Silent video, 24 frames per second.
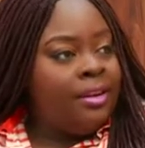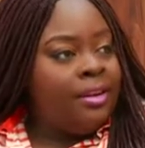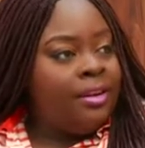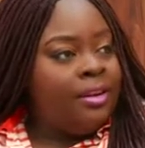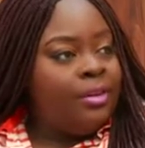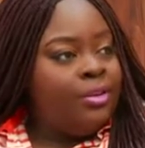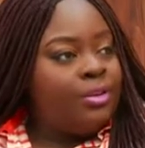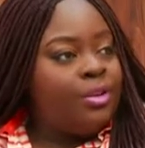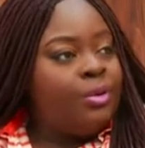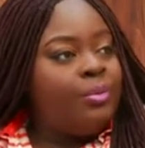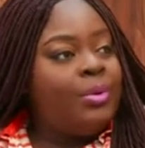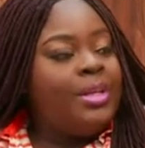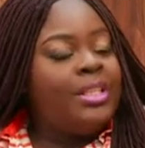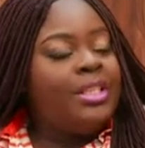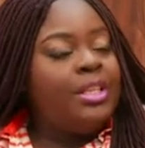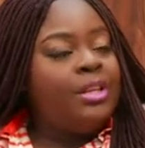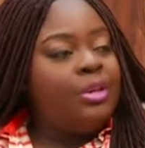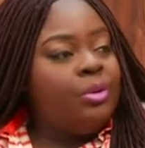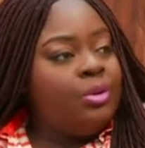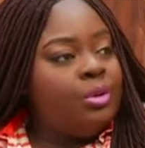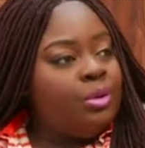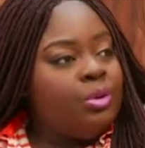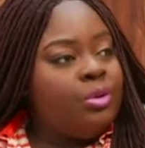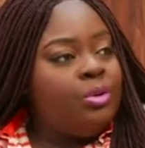So what you
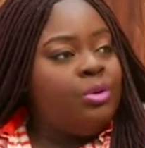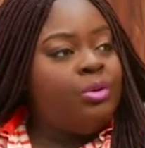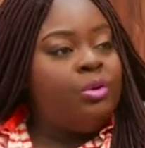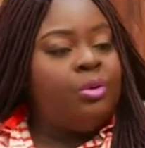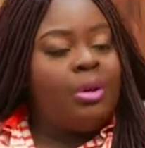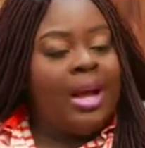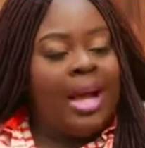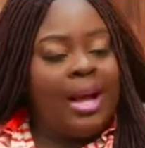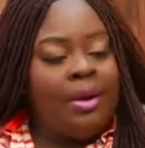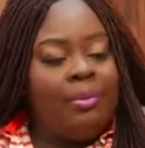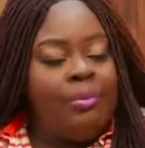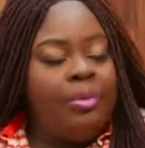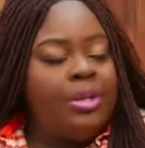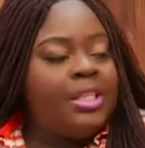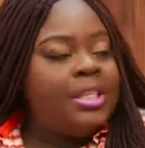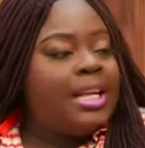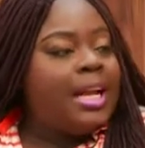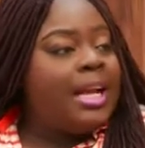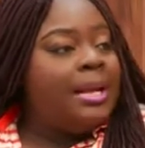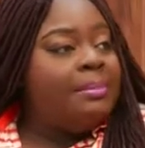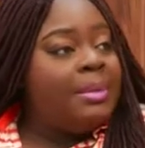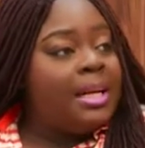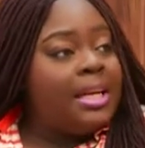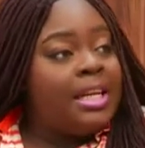go do? How which
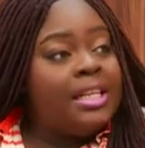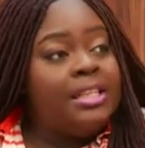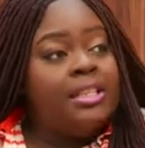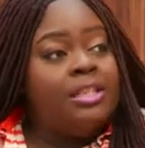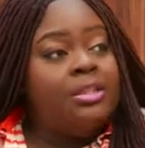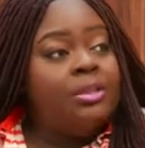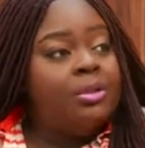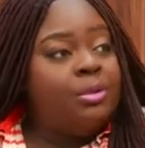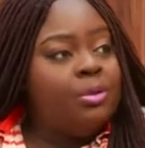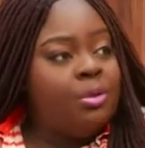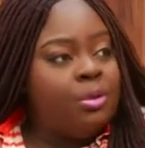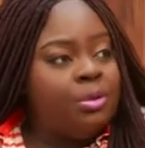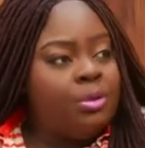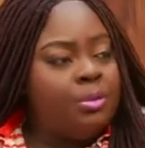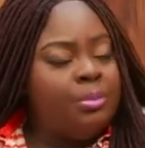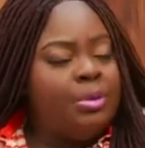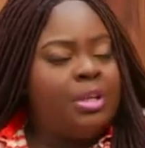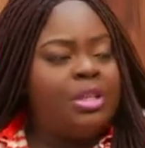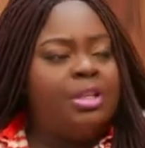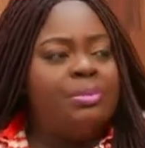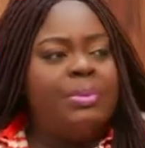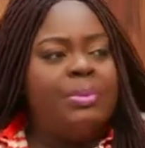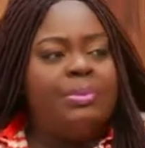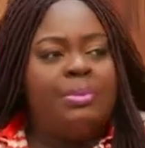kind of marketing you go do?
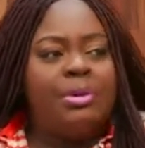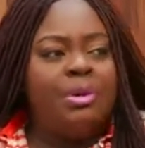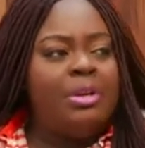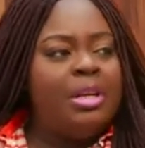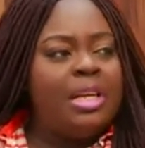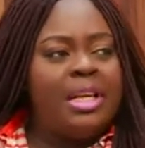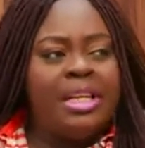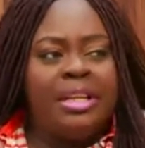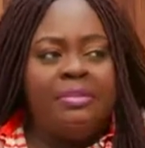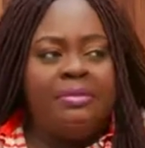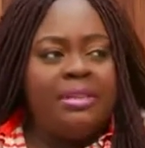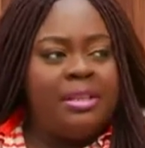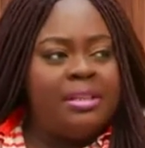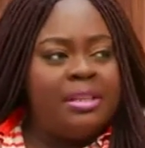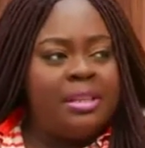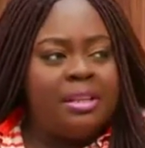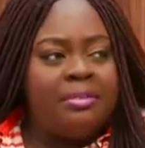Because people know they give themselves